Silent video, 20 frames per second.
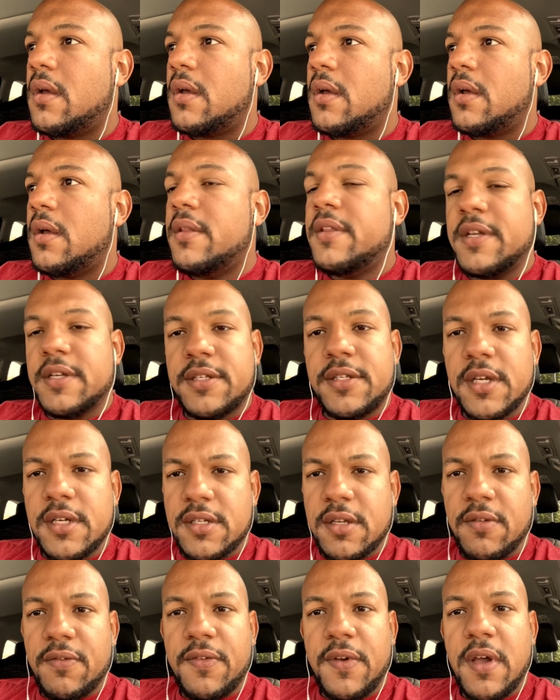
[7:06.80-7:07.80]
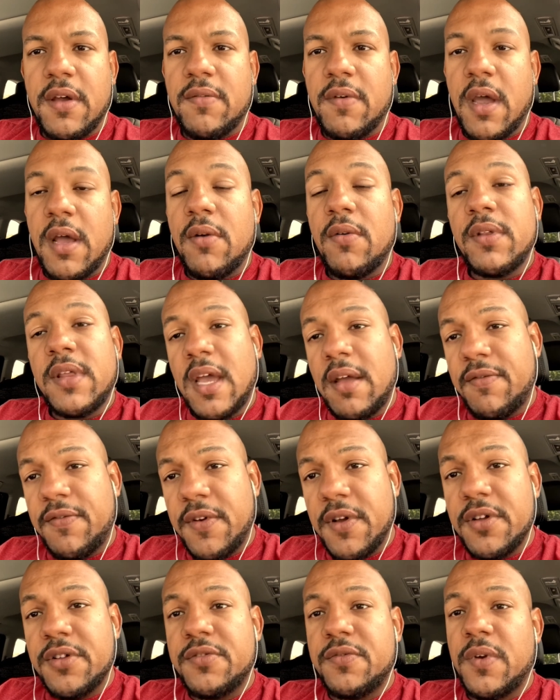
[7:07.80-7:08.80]
this doesn't feel right, or that
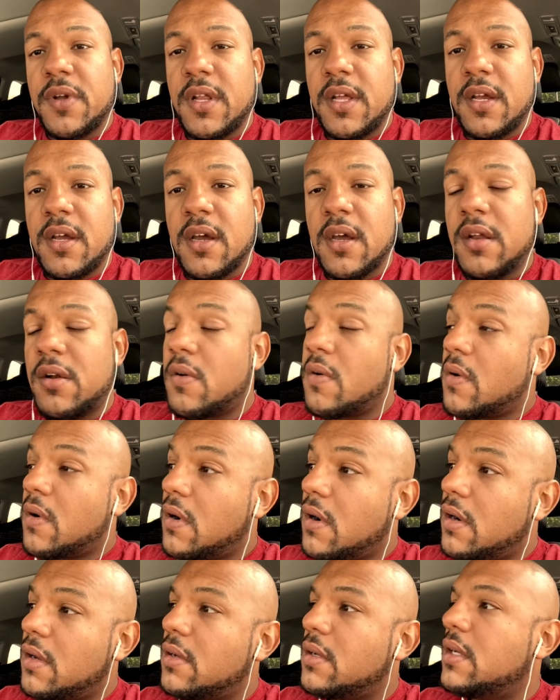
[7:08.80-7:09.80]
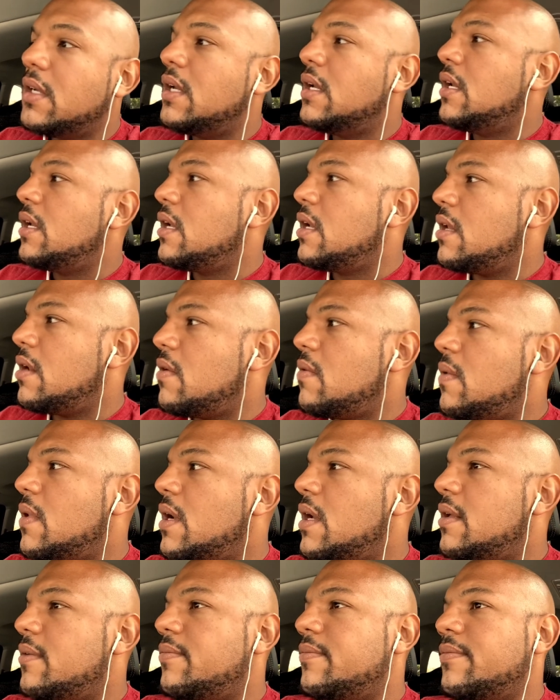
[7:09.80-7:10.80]
feels really good, or, you know
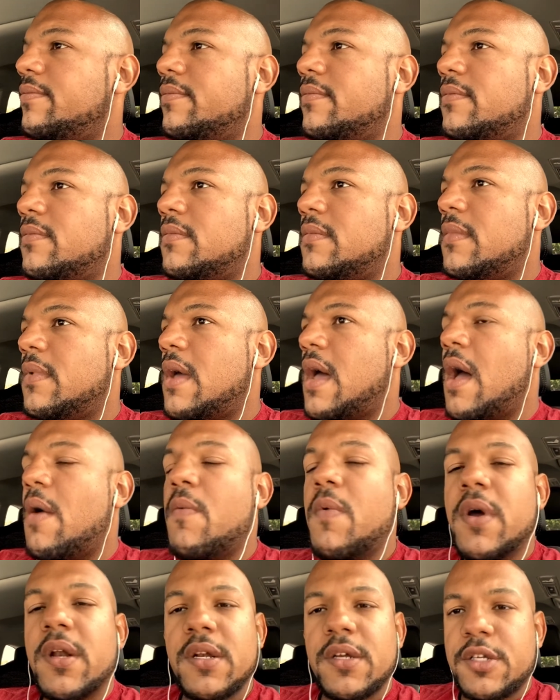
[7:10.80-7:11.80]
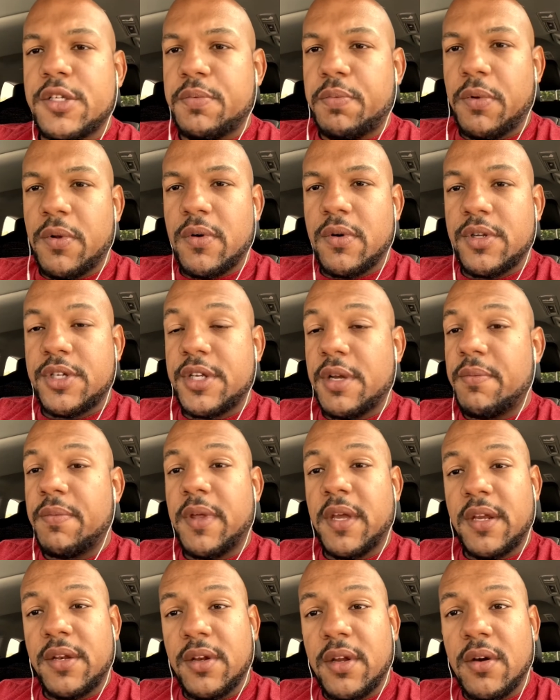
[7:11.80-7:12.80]
what, I want to explore
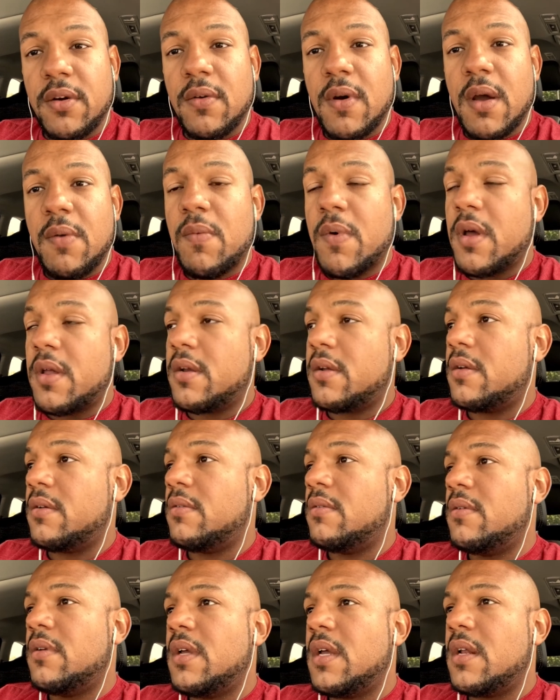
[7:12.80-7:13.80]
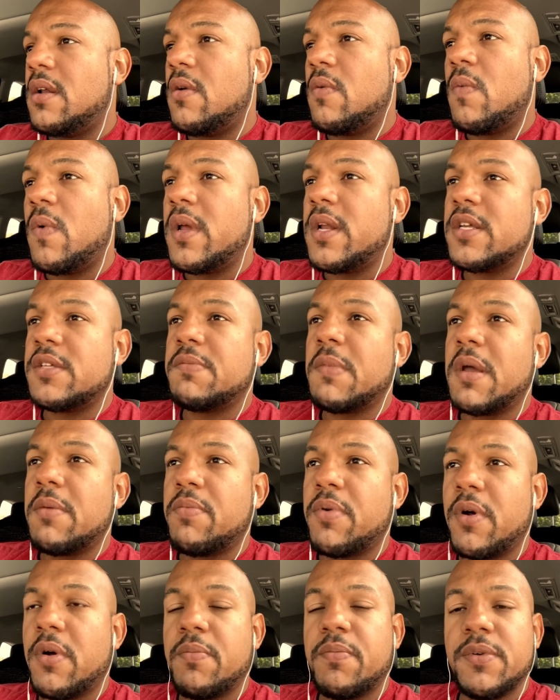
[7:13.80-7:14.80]
something new. I want to, what is my
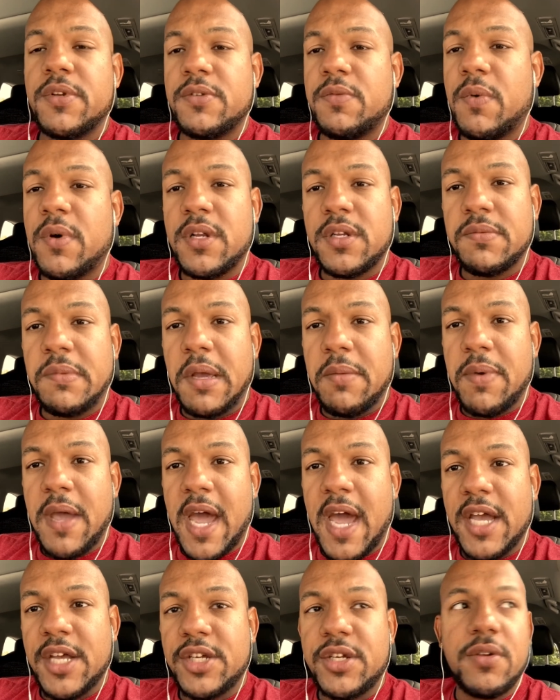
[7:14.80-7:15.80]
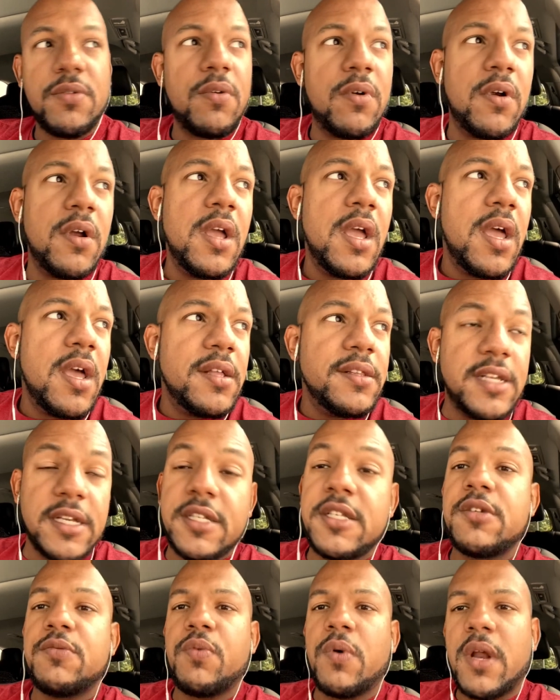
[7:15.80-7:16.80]
purpose? What is my passion? Or this
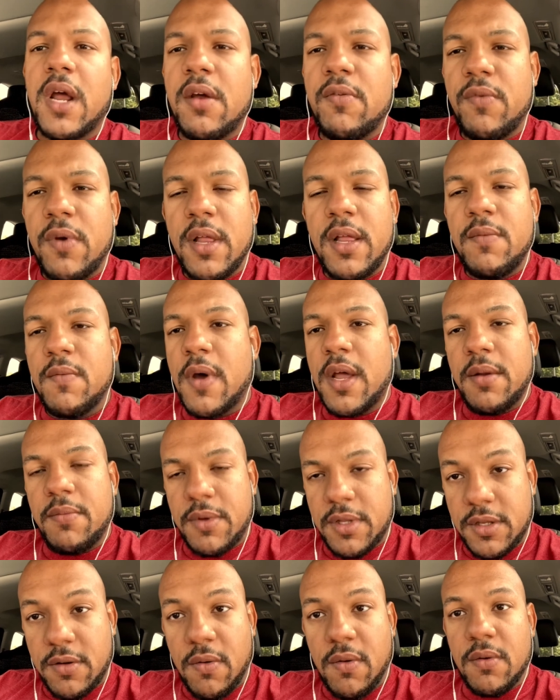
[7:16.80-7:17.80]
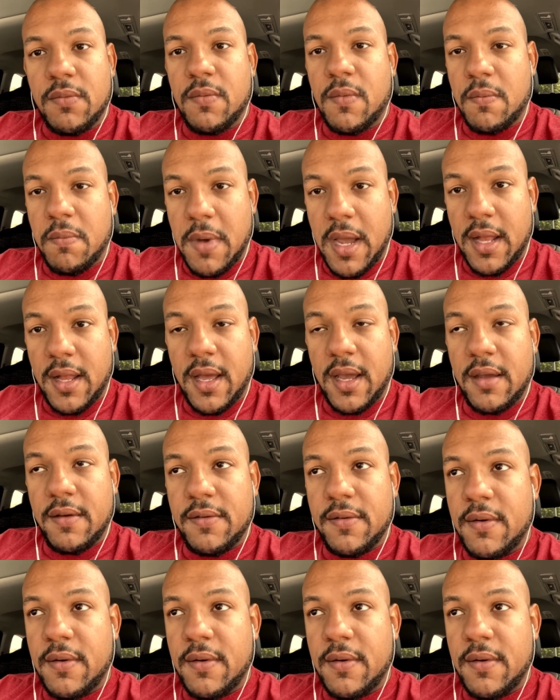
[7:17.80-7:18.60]
is what I really want to be doing with my life.